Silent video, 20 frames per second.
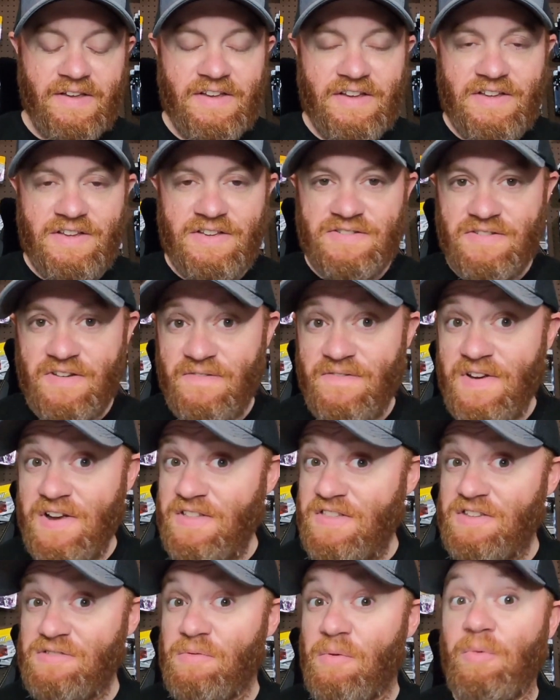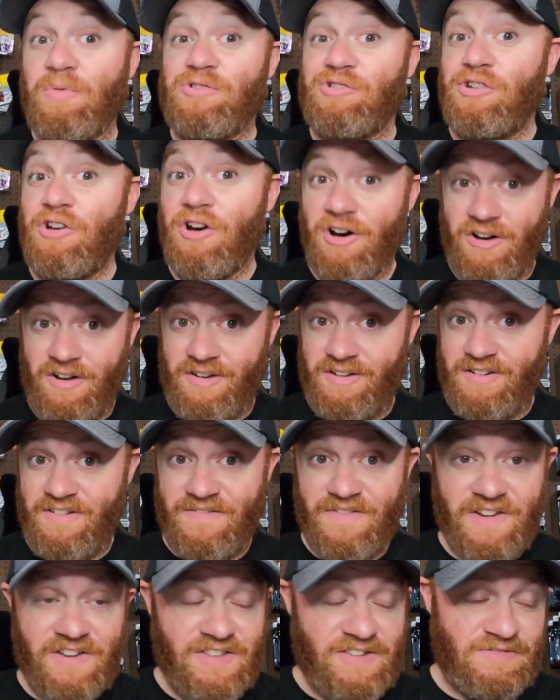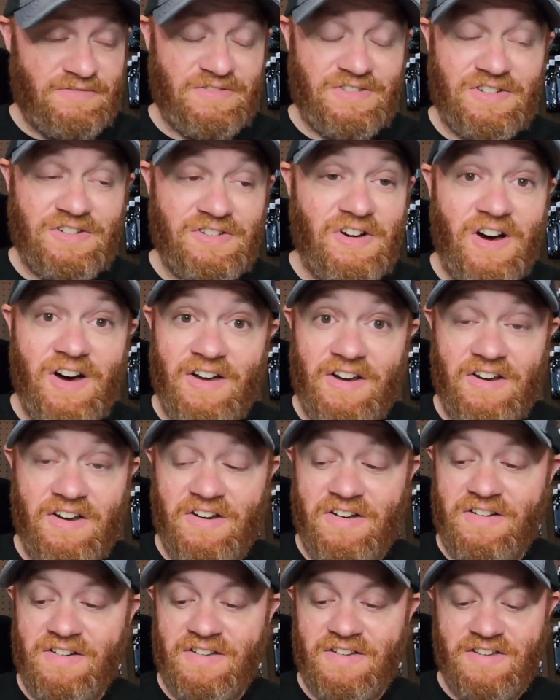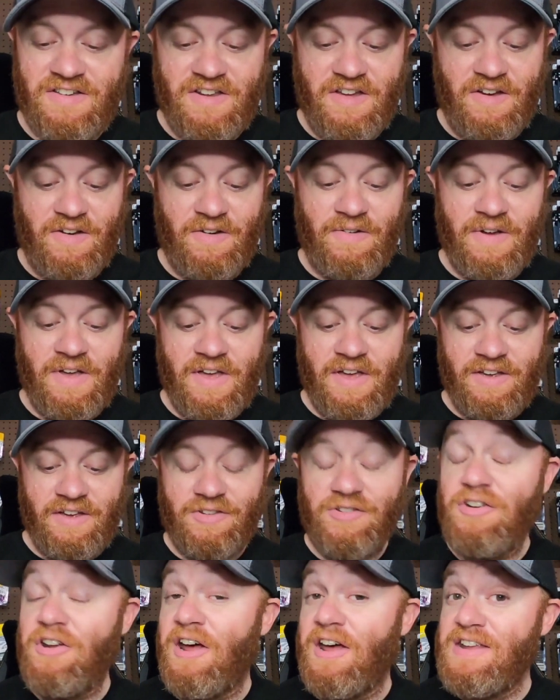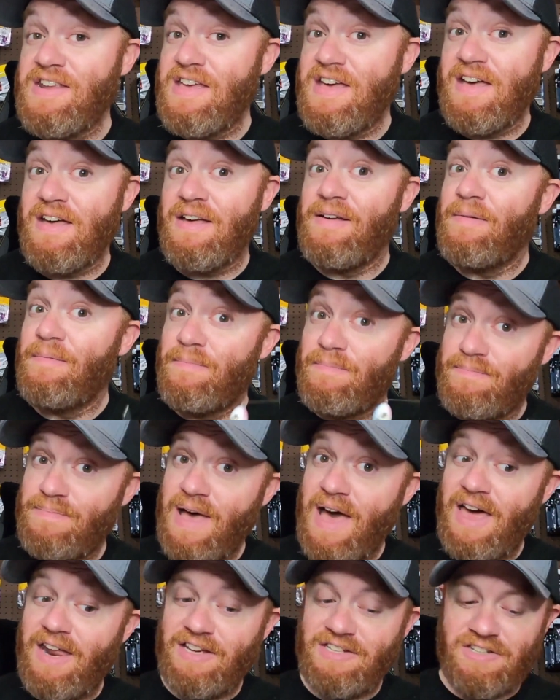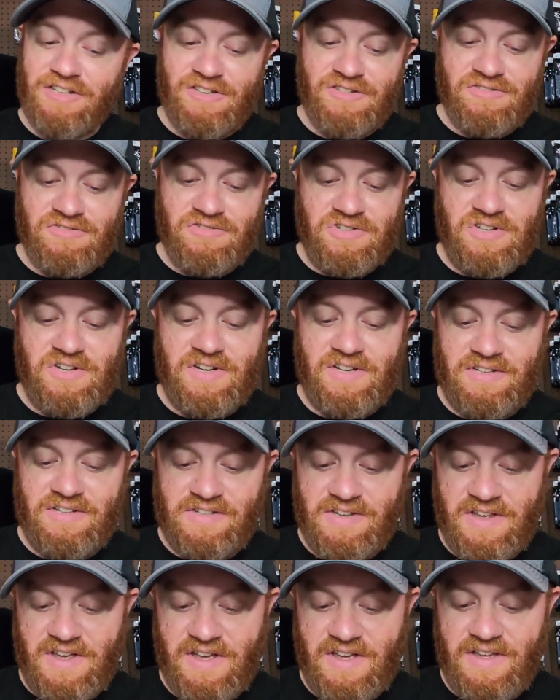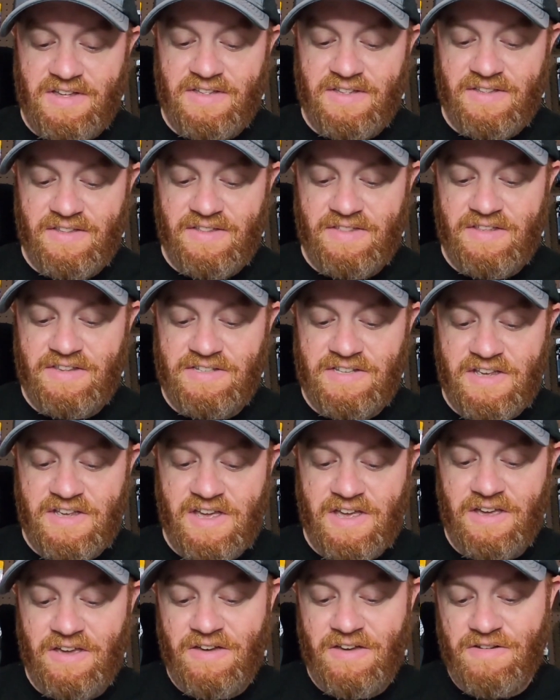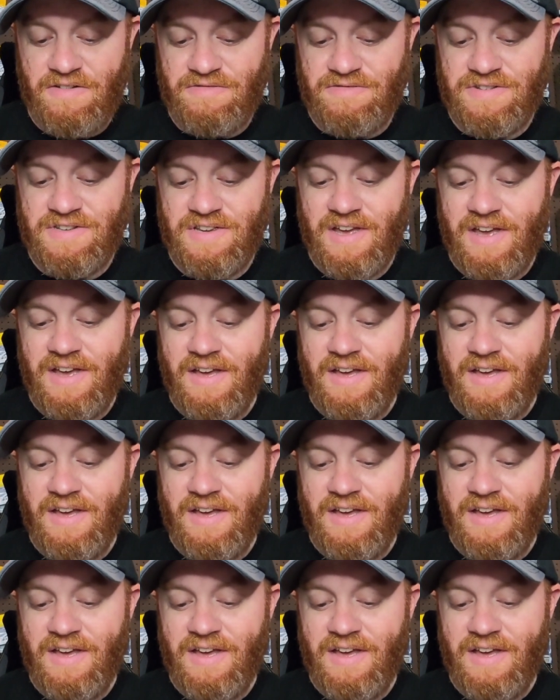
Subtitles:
So I figured this one was gone. I figured this was a goner. Good idea, bad execution, as the saying goes.